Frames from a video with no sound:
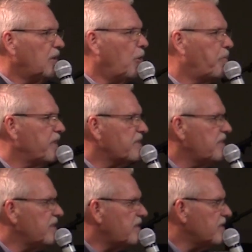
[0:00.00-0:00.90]

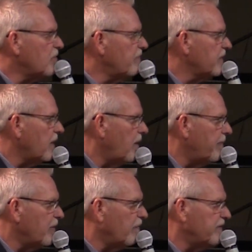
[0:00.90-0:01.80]
hopelessness has
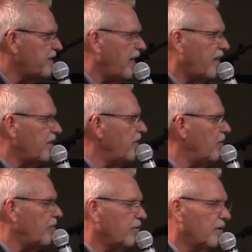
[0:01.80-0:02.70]
overcome and overtaken
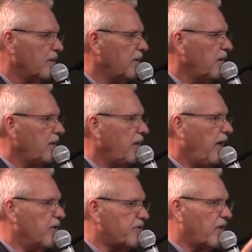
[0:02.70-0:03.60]
you.
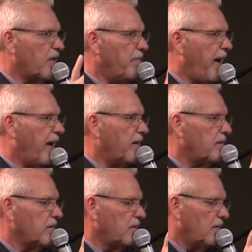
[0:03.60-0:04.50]
Here's the
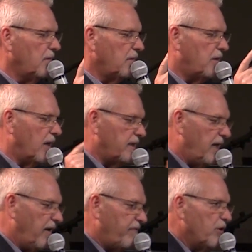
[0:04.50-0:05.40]
command. God
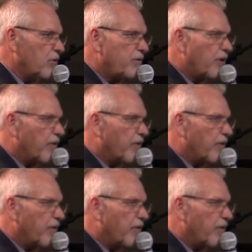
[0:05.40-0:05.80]
gave you the